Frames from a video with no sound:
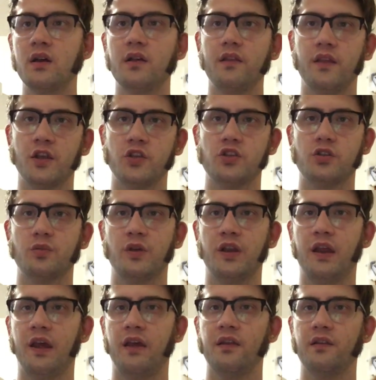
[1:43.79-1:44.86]
the instrument
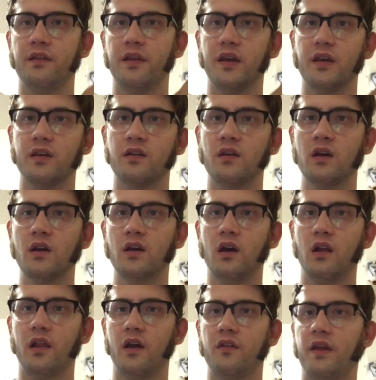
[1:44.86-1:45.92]
and they
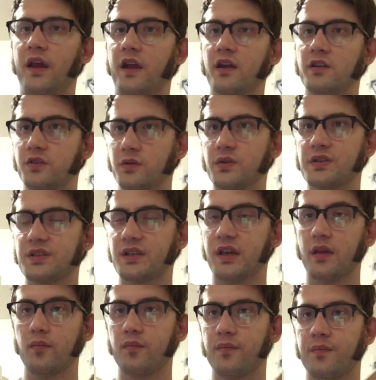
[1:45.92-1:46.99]
allow the air to
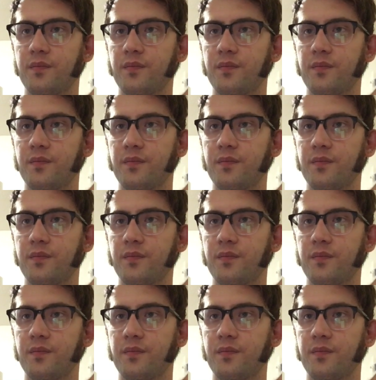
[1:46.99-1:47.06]
escape.